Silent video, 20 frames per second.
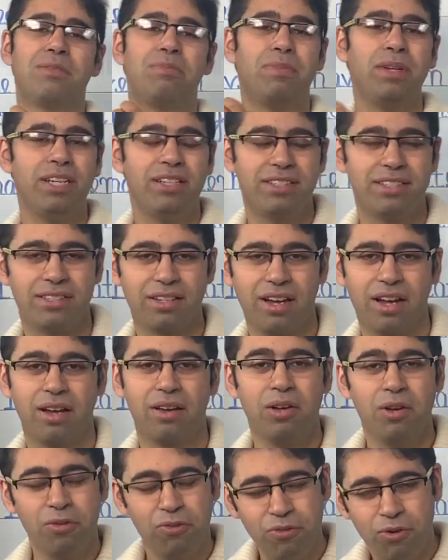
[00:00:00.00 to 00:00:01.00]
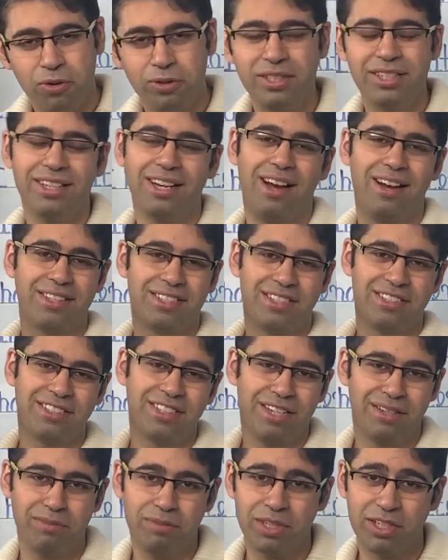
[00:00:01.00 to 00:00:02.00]
pizza for the last
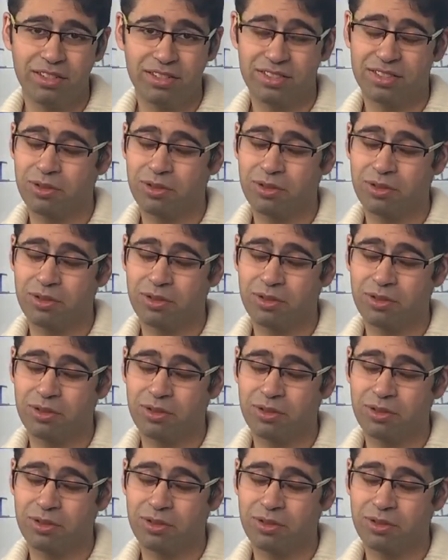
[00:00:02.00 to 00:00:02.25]
10 minutes.